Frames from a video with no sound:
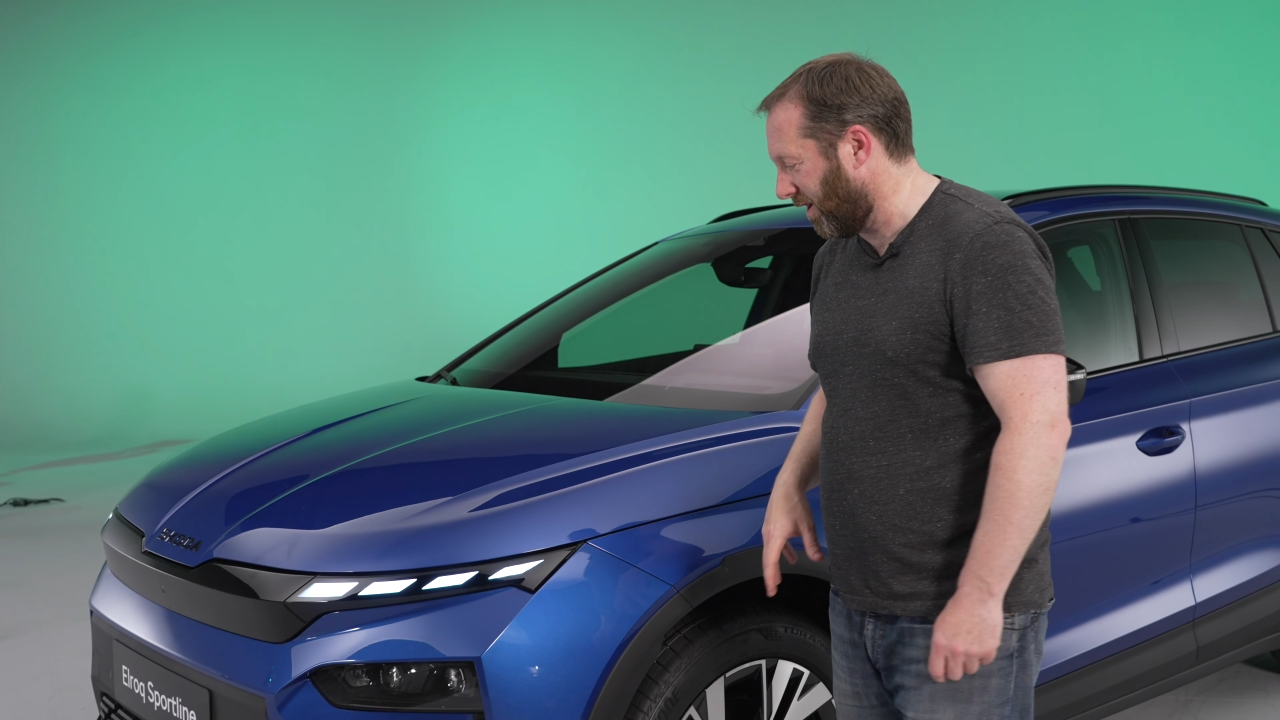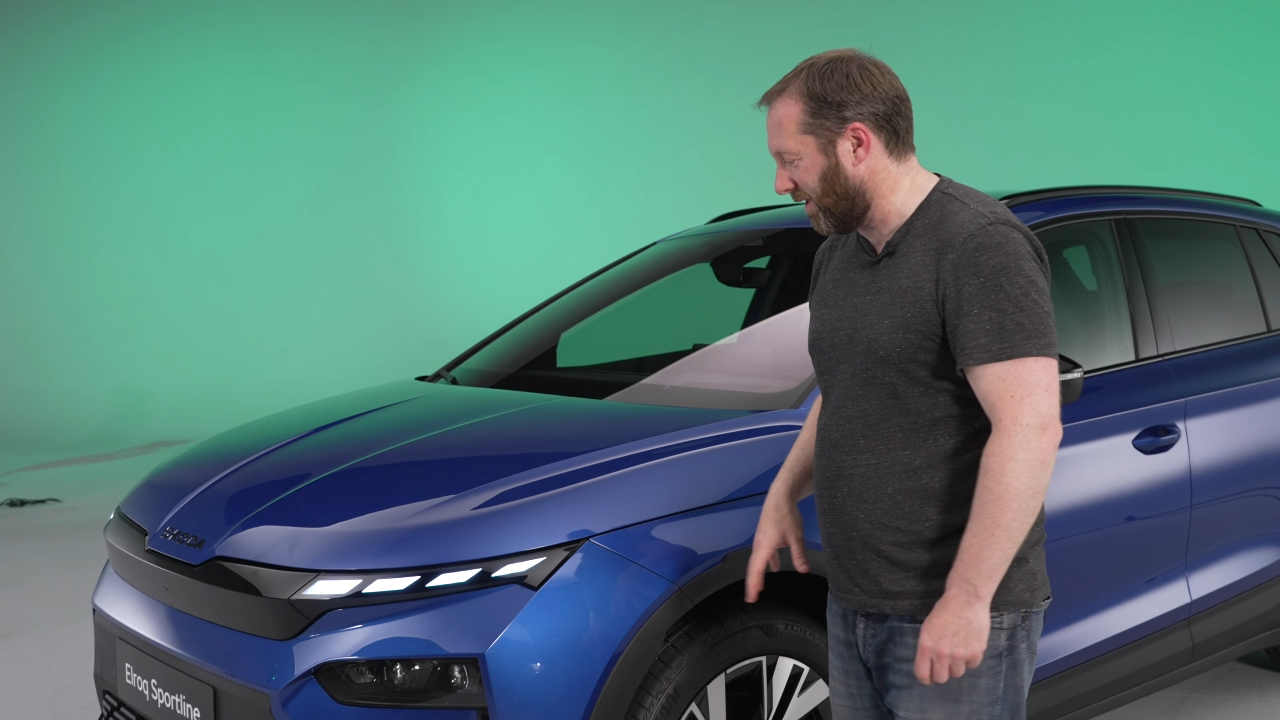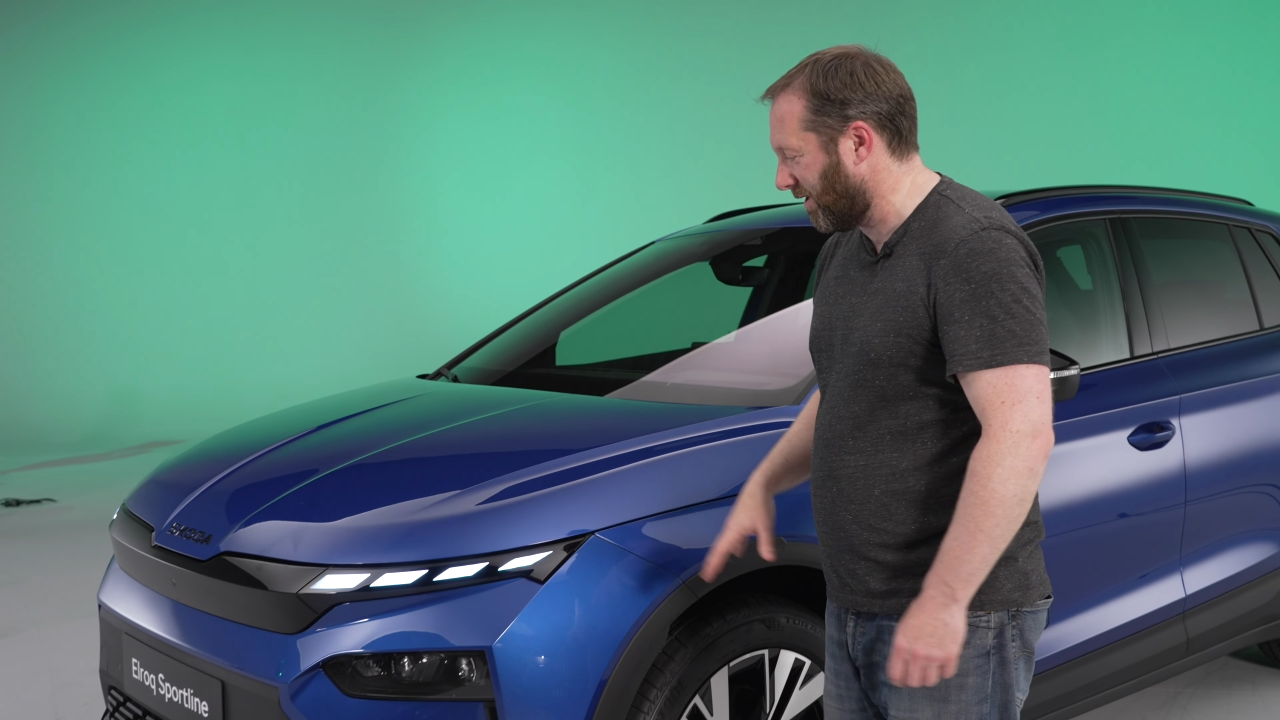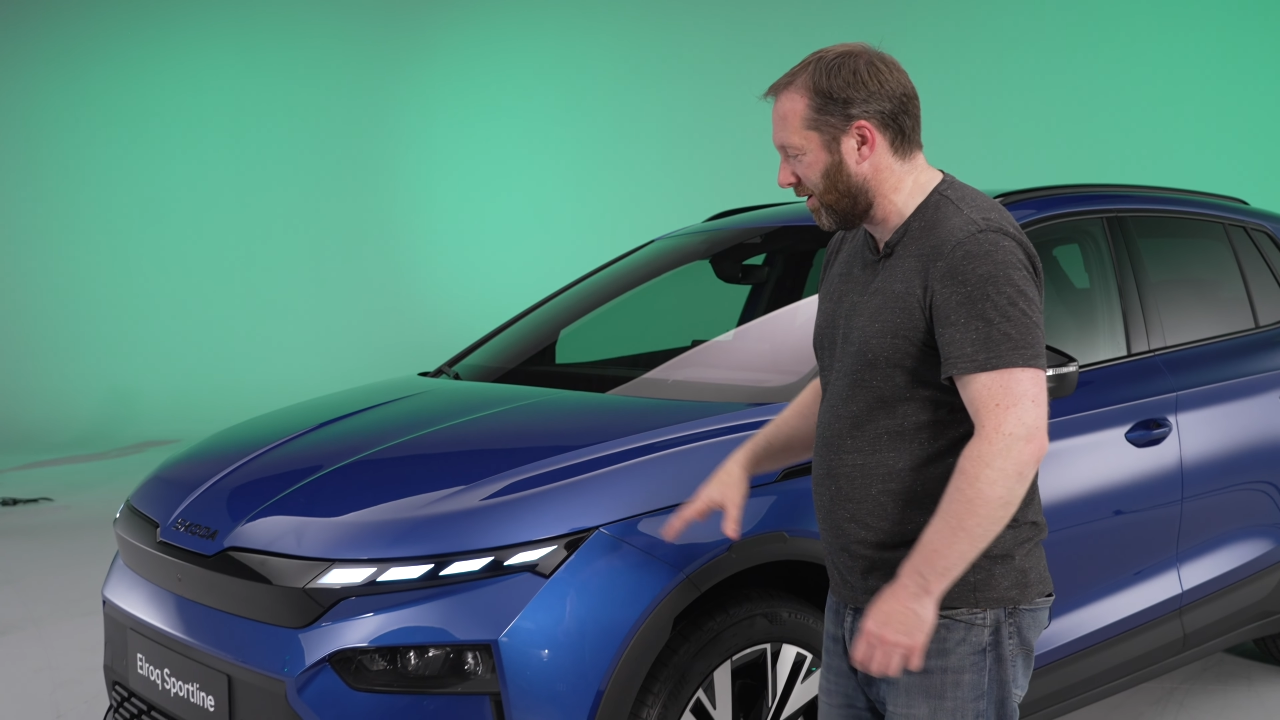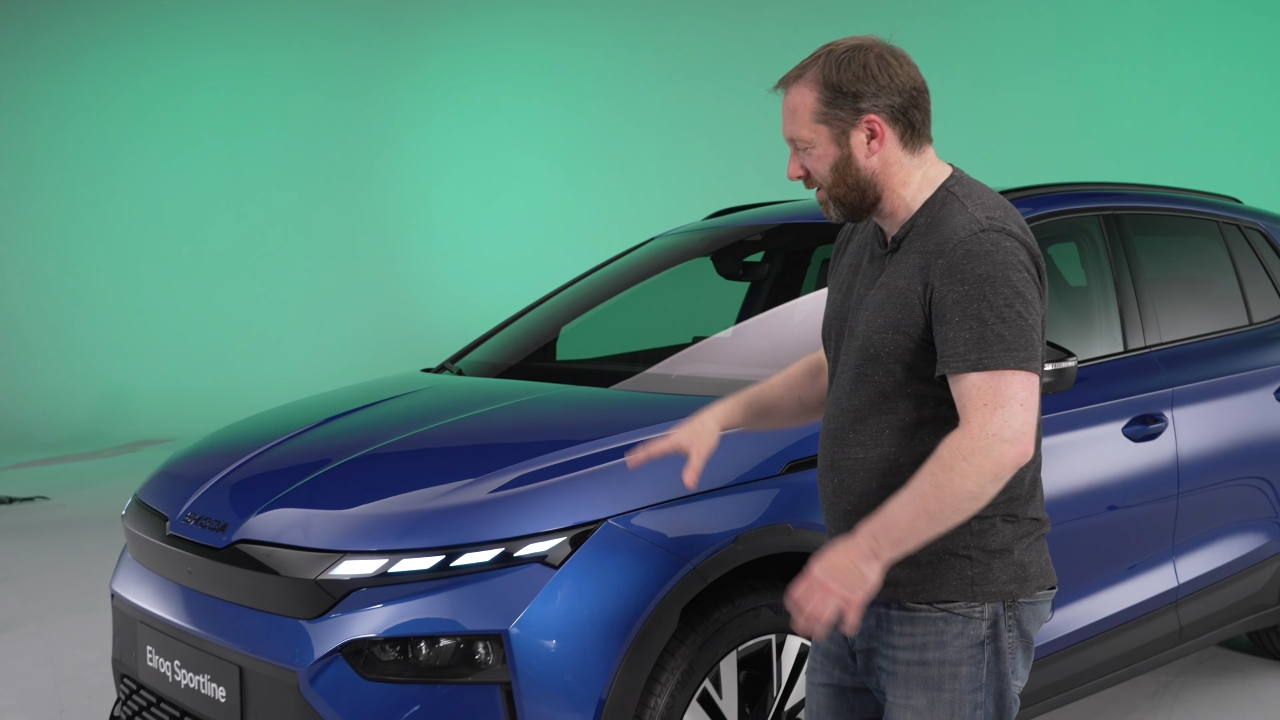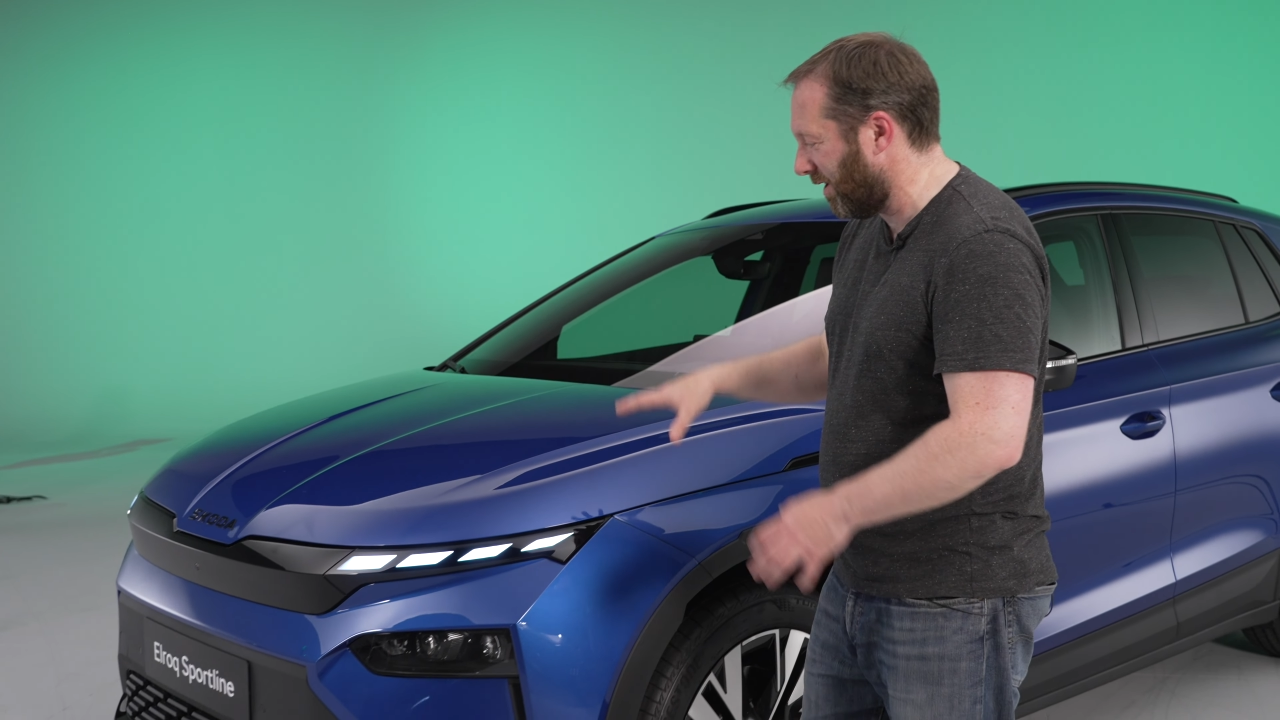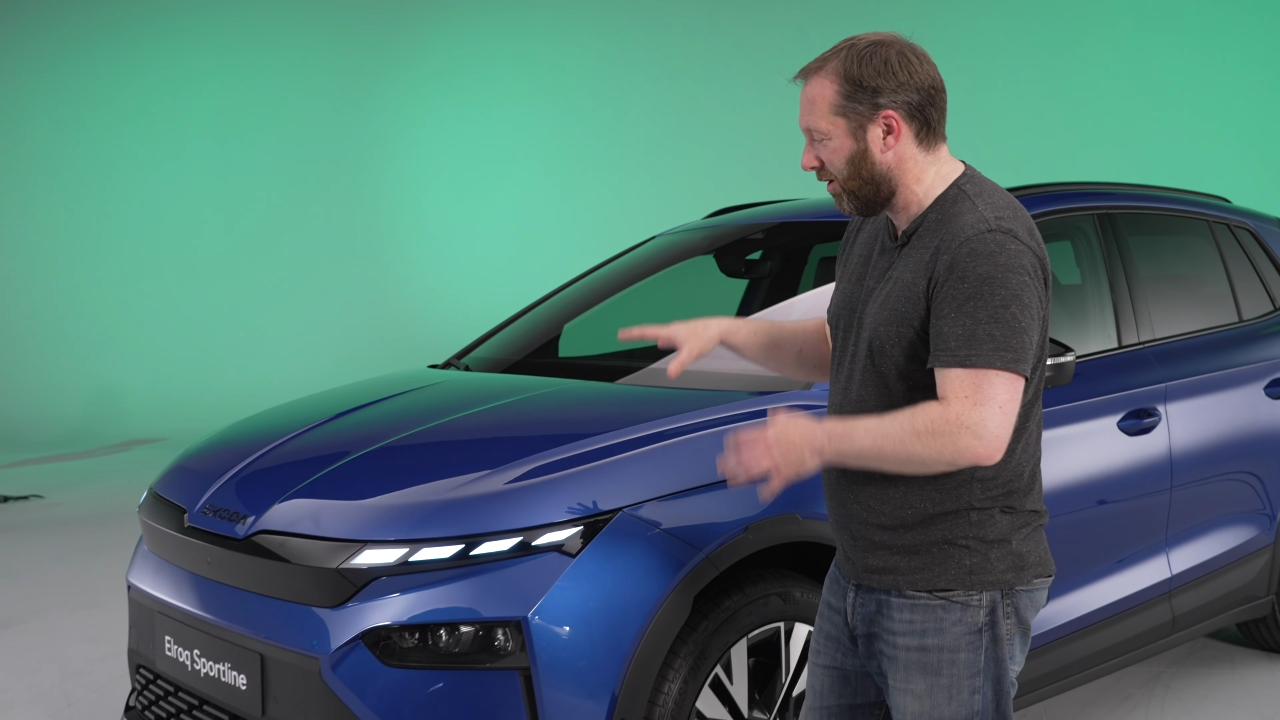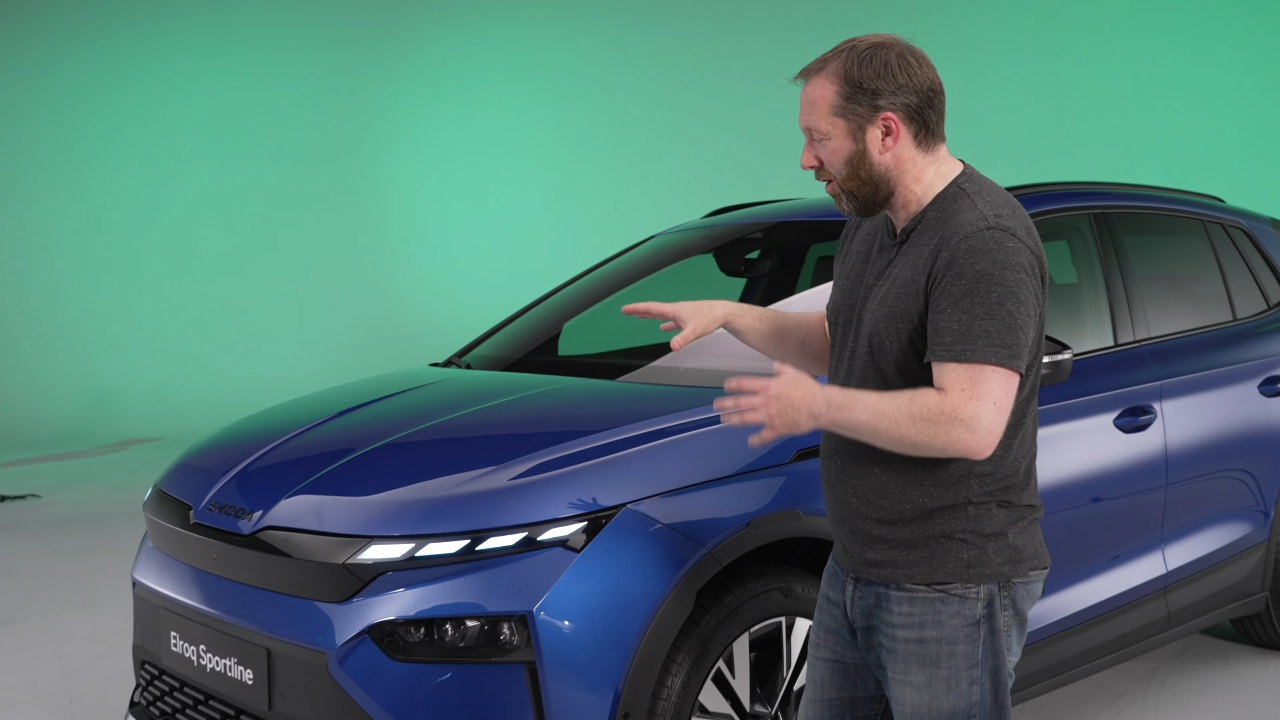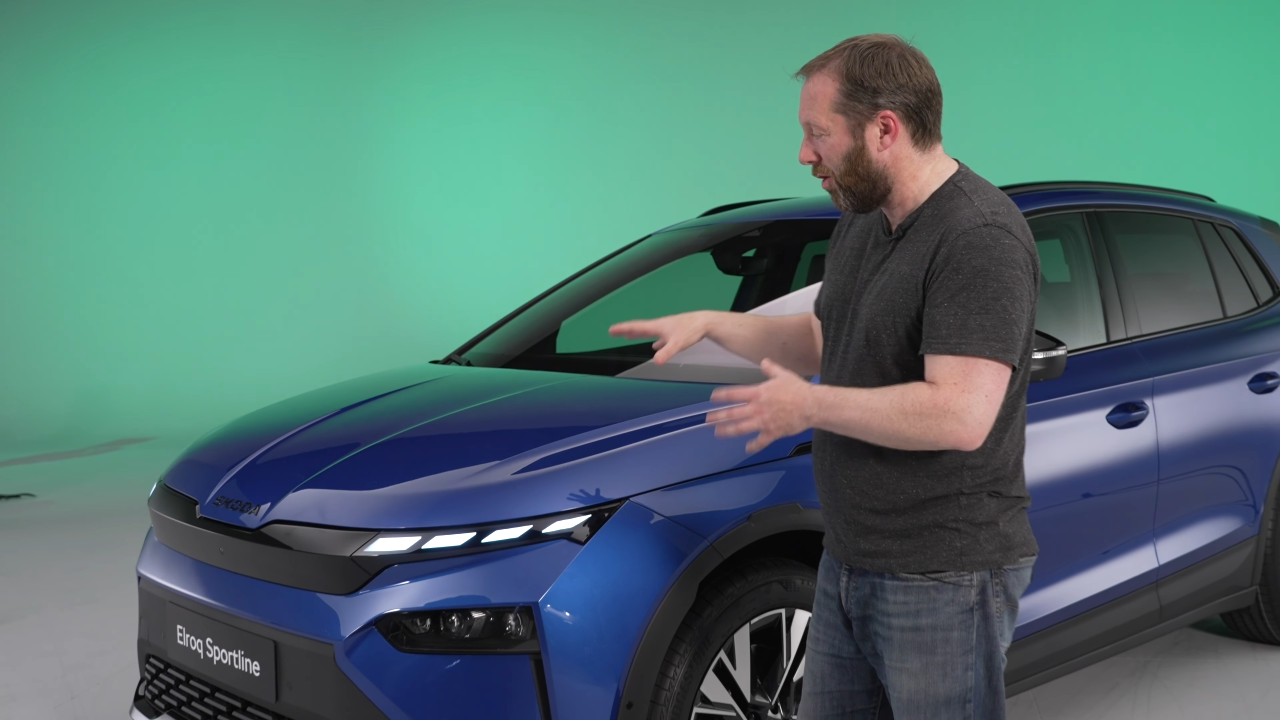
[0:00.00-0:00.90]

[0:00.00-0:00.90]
It's got that